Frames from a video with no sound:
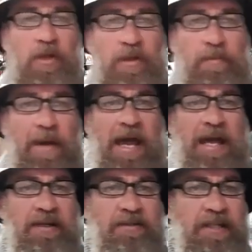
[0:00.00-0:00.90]
The
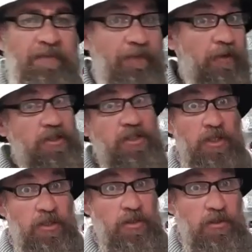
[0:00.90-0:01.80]
main
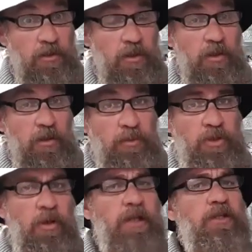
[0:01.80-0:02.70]
differences
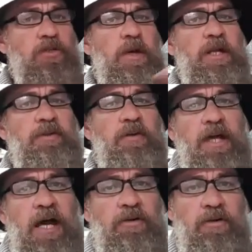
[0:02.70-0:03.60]
between the
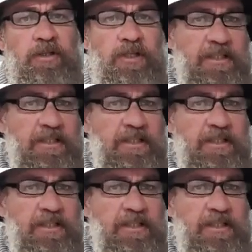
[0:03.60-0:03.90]
2300, the